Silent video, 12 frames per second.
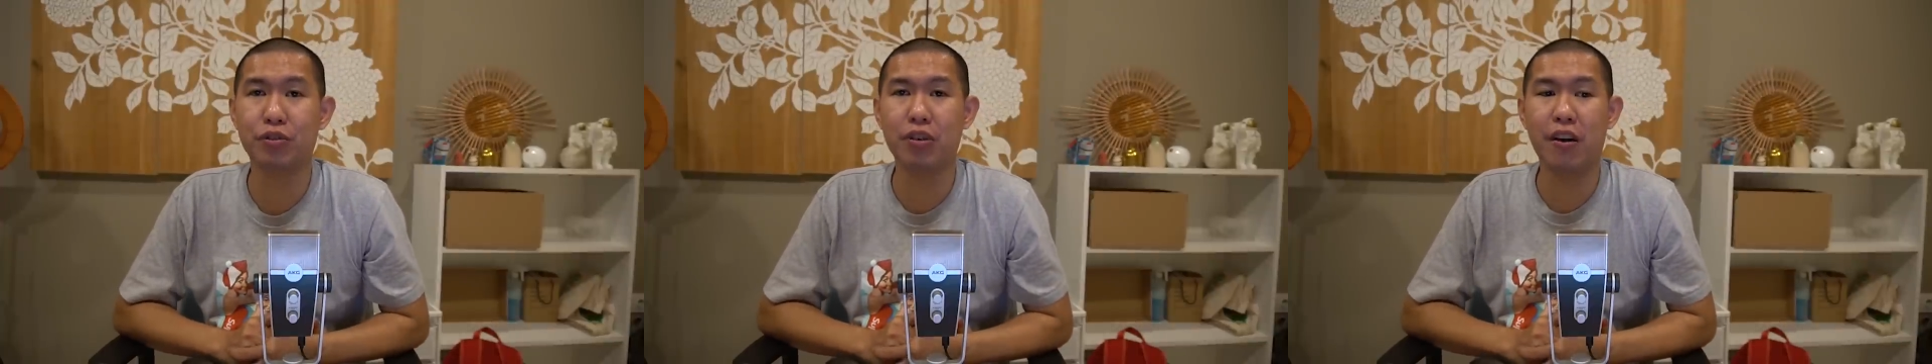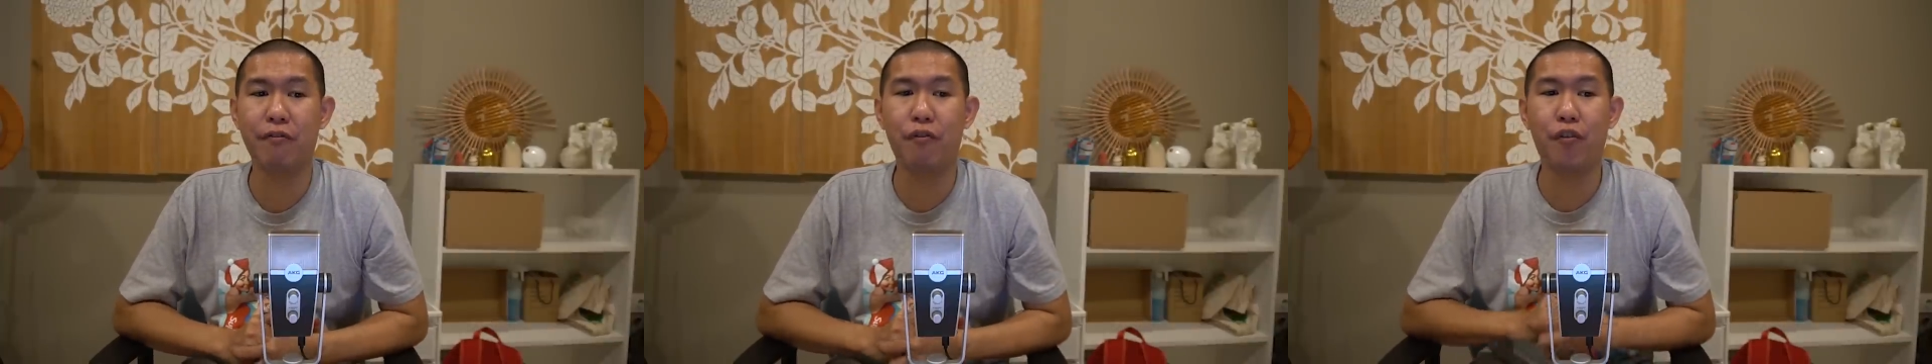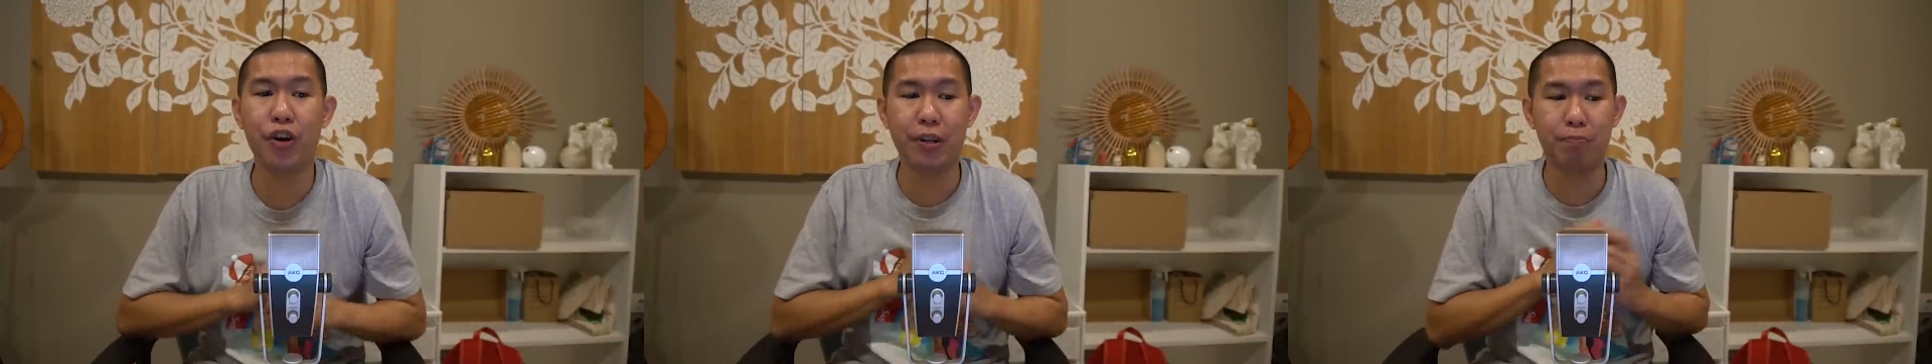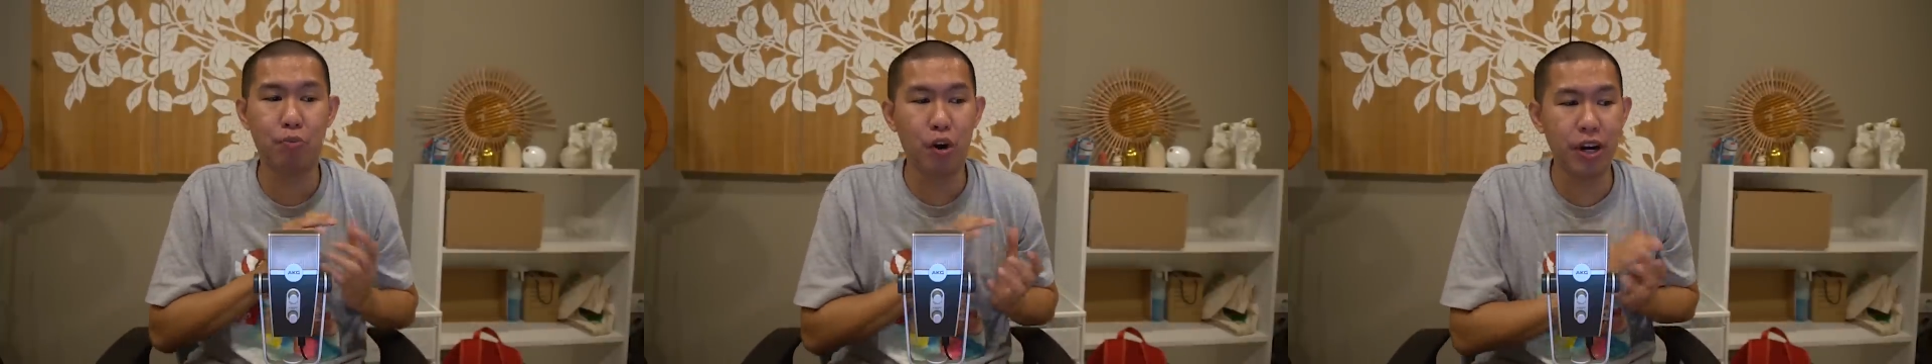to drop
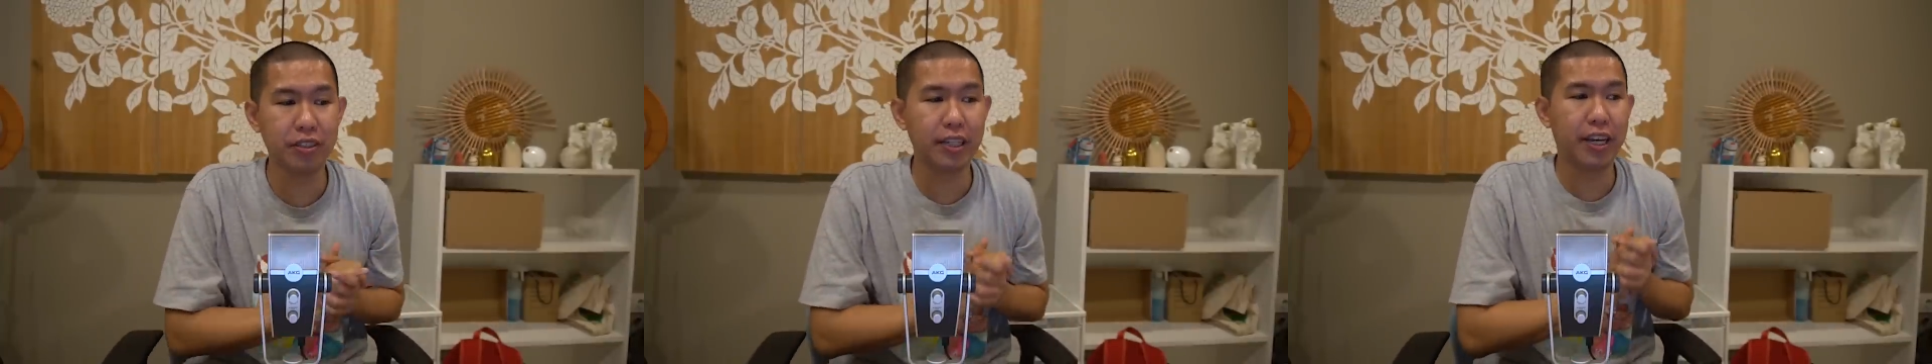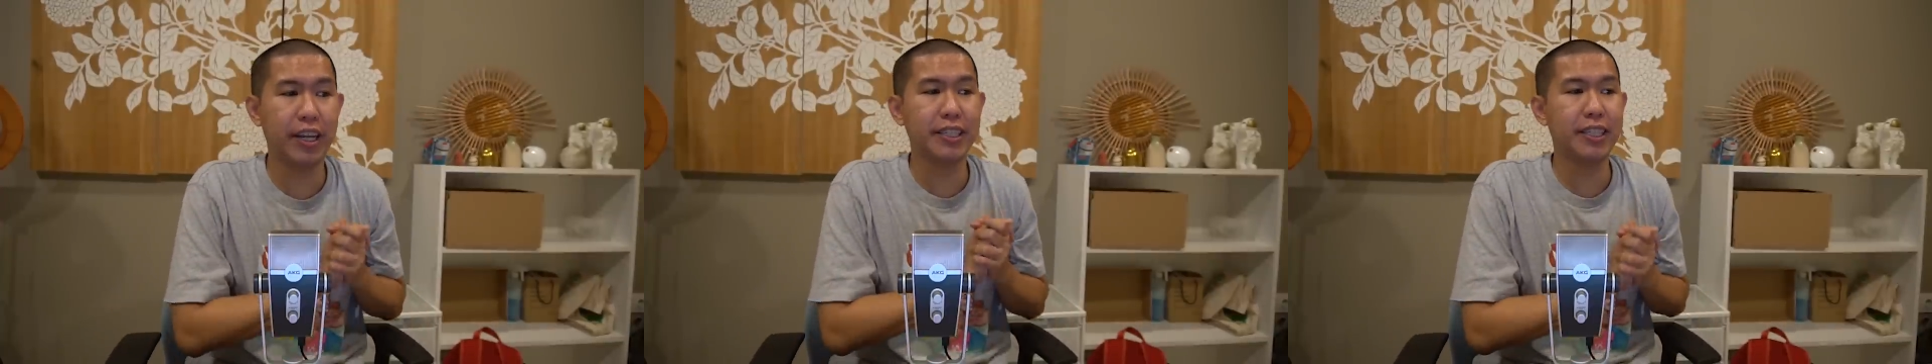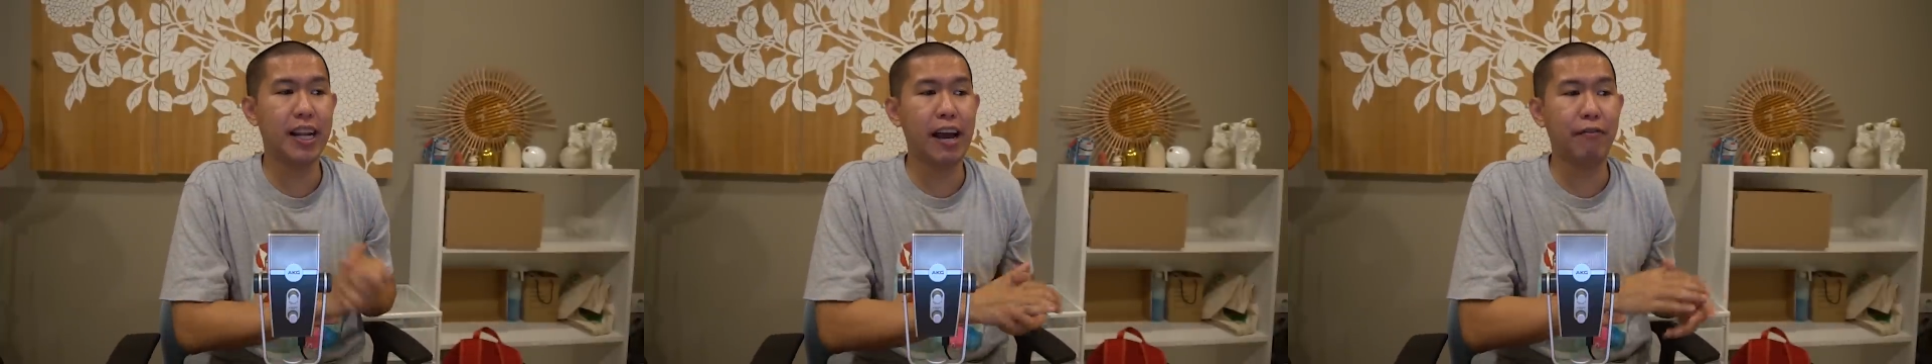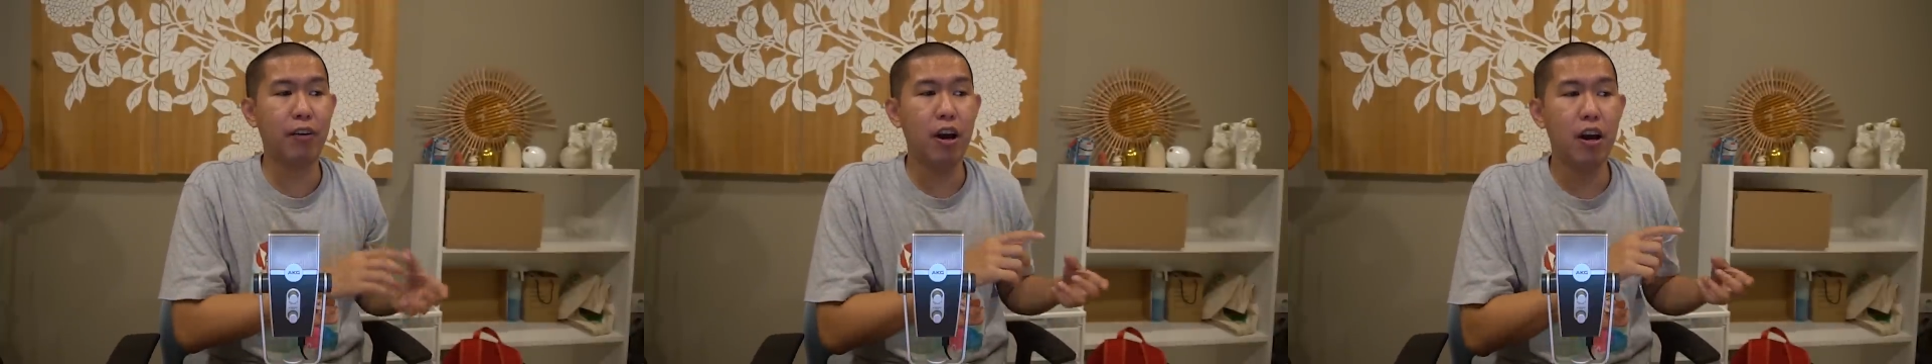40 points, and they still
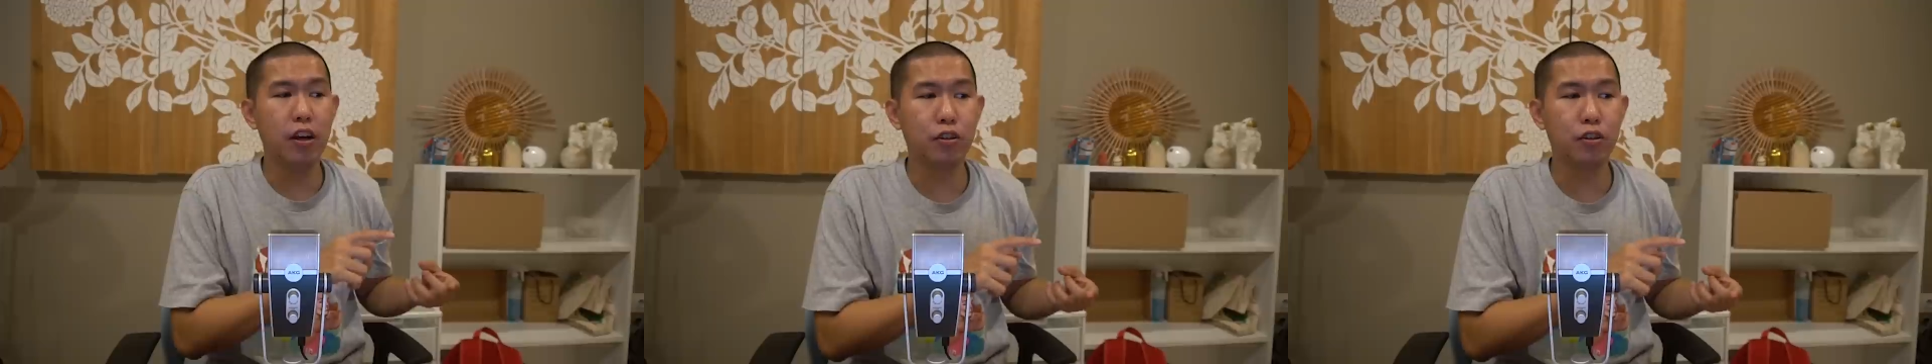have